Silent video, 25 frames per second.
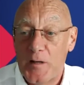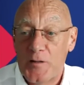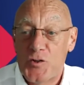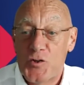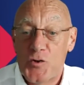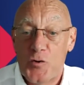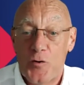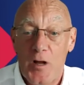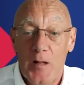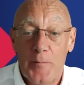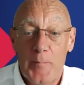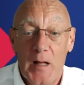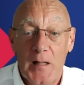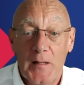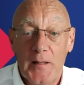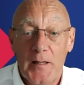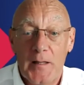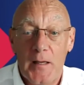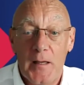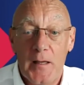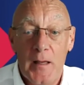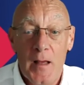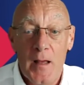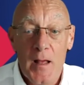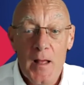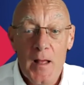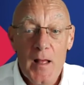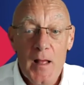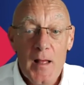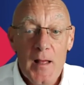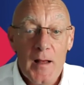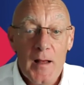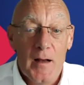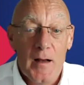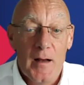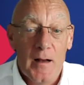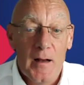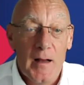Mansoor Almalki
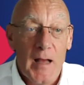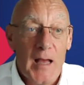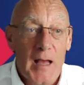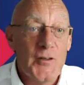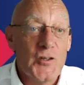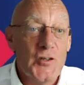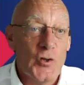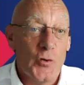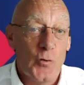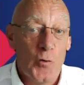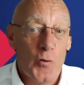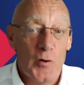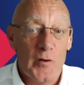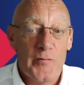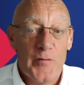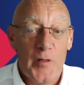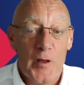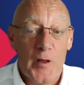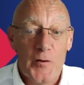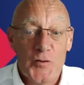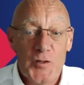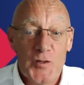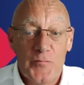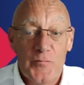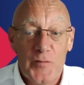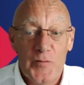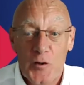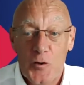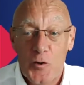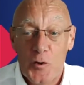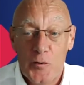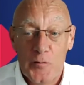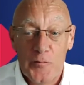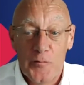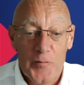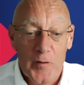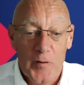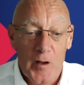uh, and to all of those of you
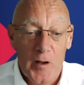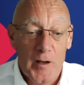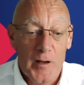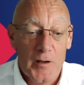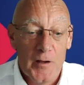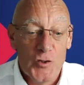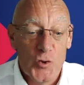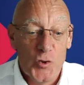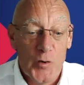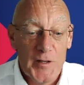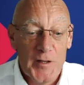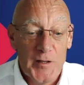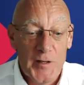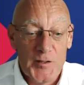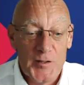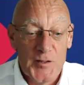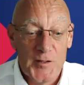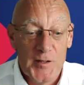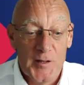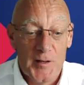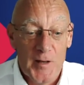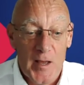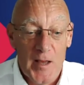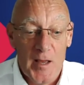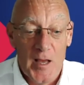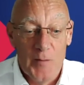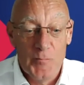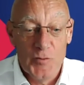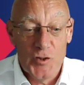who've uh, joined us today.